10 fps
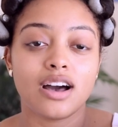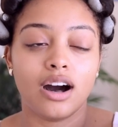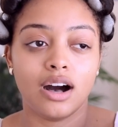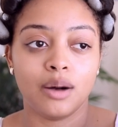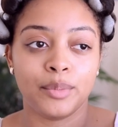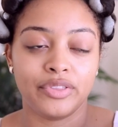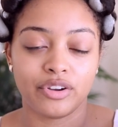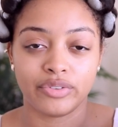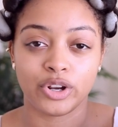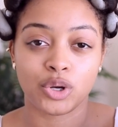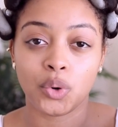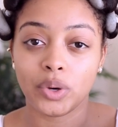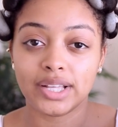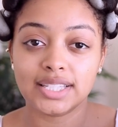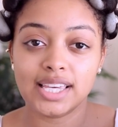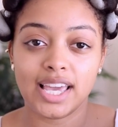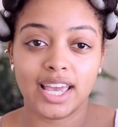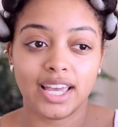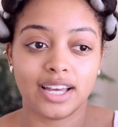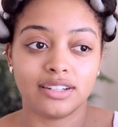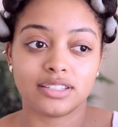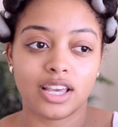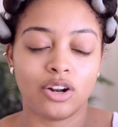um, and they're very coily and